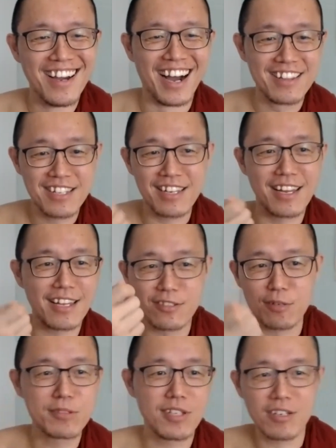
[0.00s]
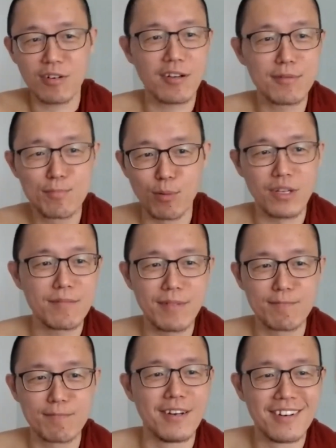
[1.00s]
I think I assume go around poking
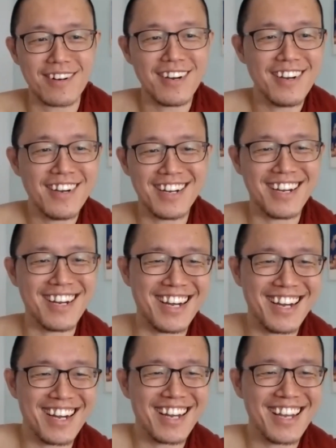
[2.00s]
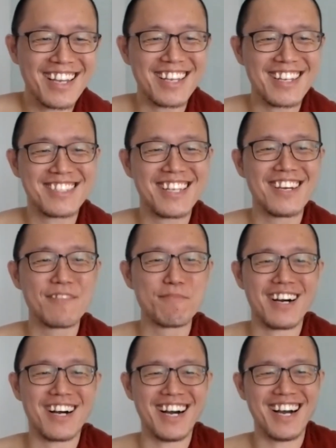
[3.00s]
people. Easier, ma.